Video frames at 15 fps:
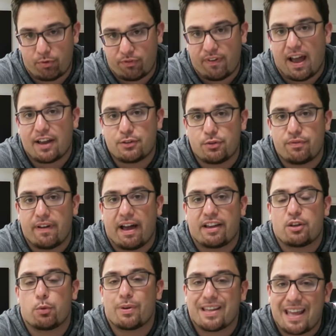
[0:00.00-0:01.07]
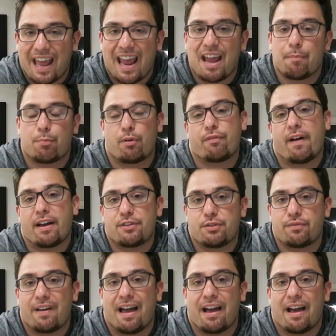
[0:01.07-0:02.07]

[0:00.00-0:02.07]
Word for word: provide you value and can provide you